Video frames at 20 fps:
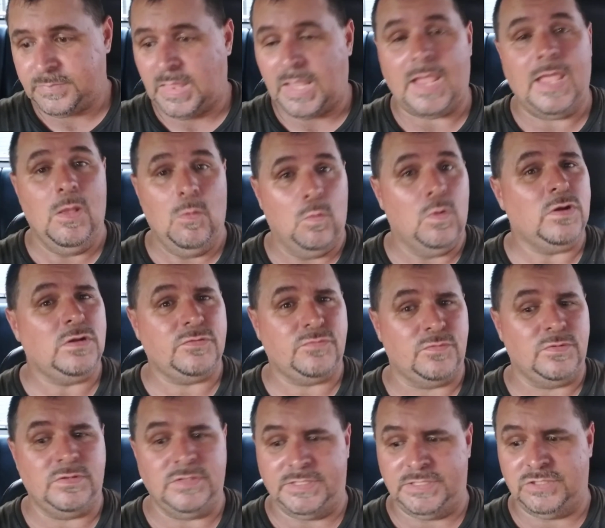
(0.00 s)
it worked
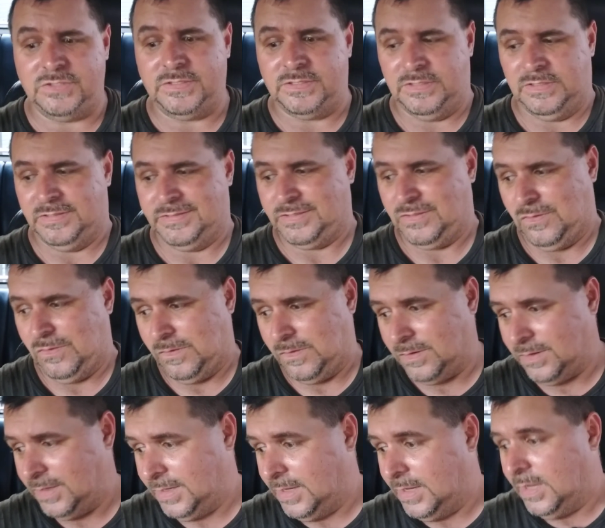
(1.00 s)
really good in this
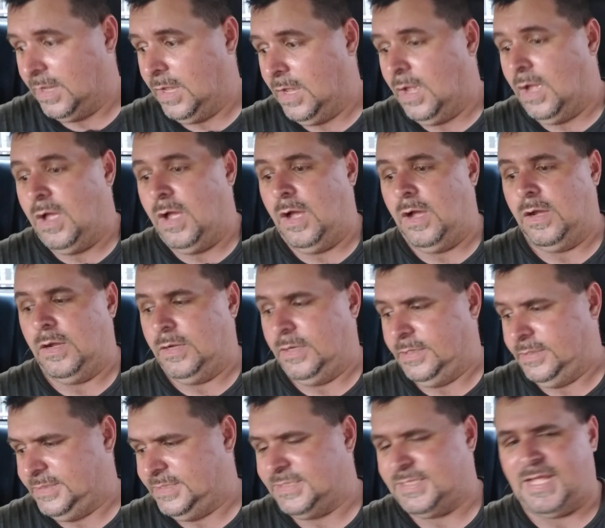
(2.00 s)
car.
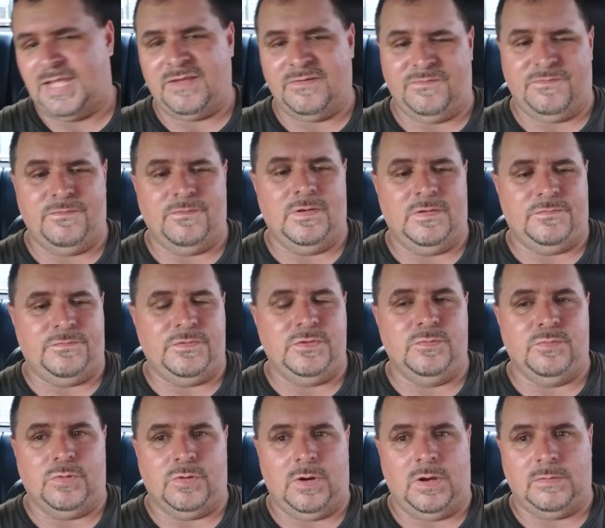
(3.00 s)
It did have a few
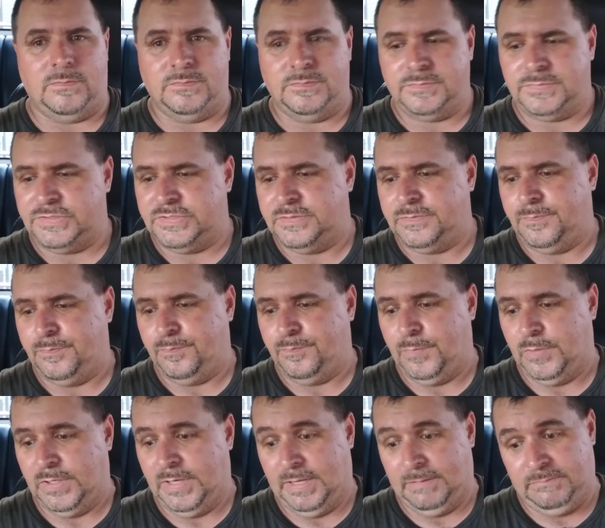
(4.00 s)
problems,
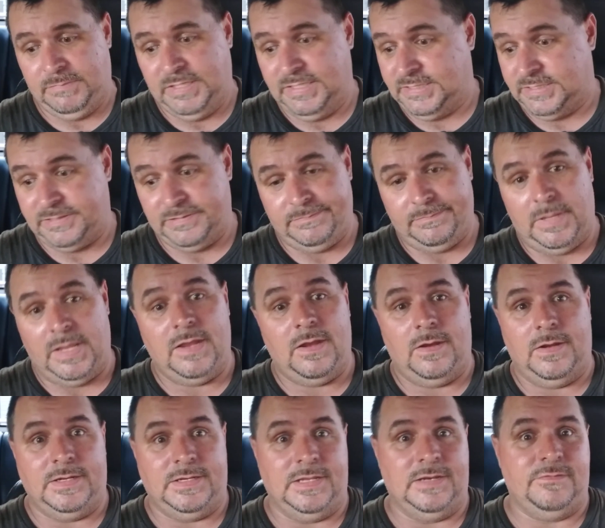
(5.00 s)
but I'm guessing
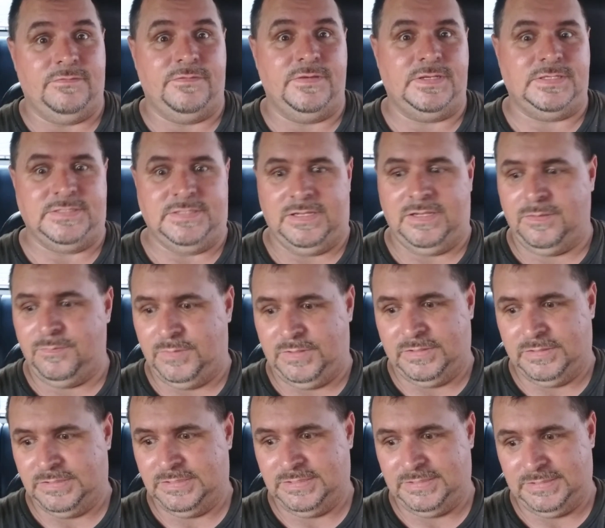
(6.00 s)
now I gotta fix that,
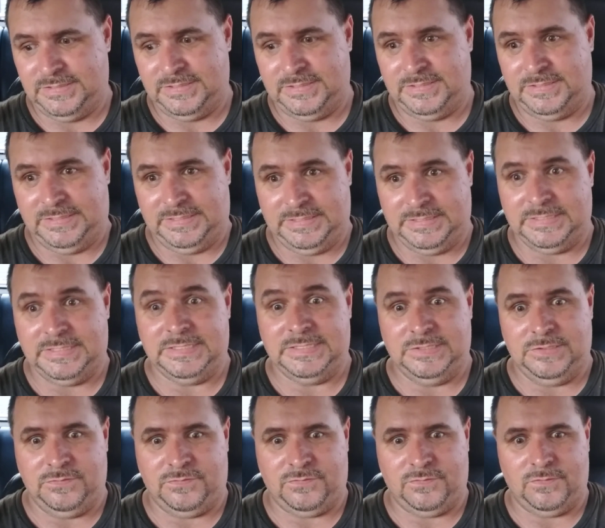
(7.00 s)
because it did
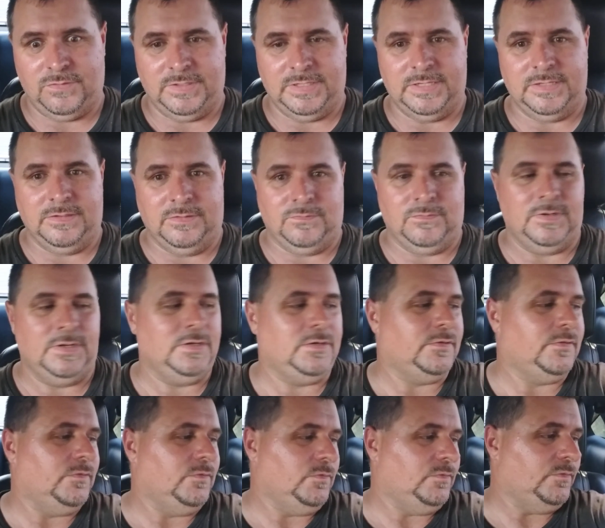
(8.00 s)
destroy that in the wreck
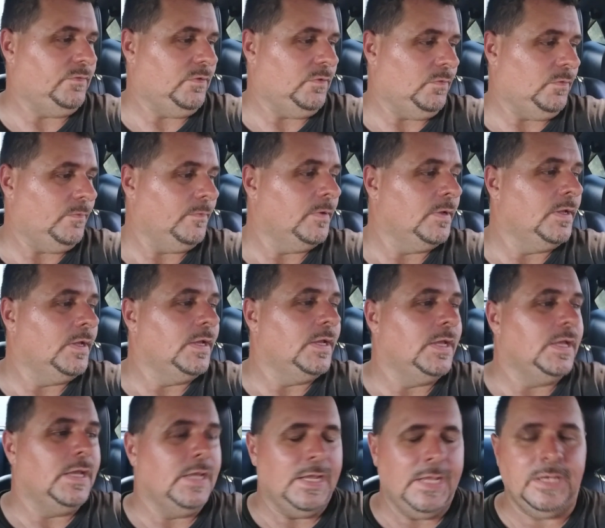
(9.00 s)
too. So
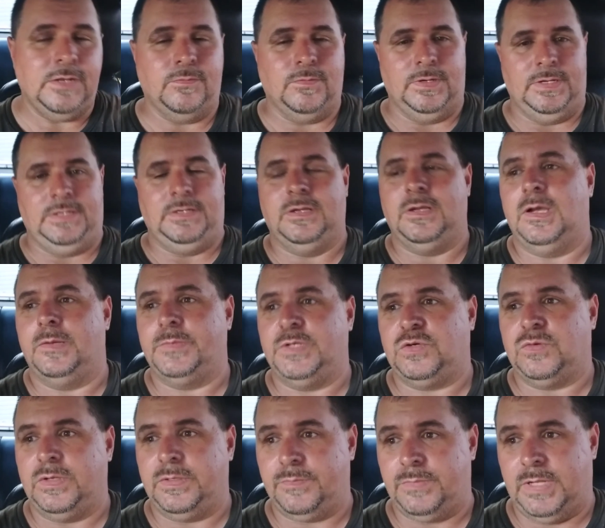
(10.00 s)
anyway, I'm gonna
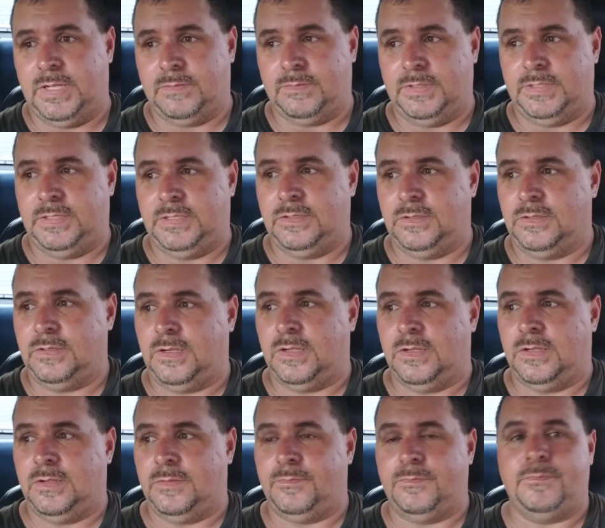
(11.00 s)
quit babbling here.
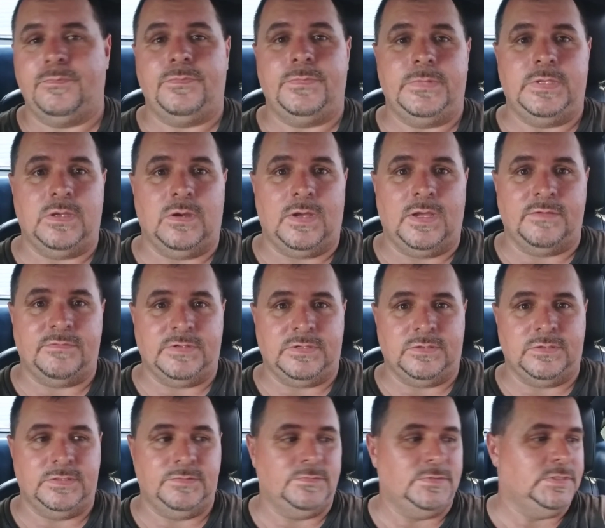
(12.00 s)
Y'all have a
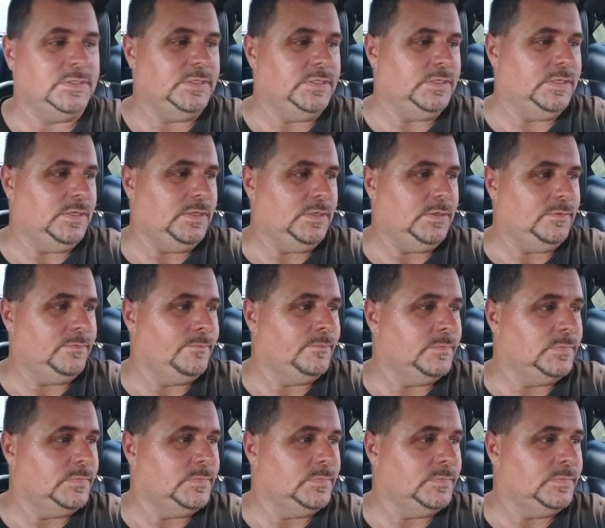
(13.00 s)
good one, and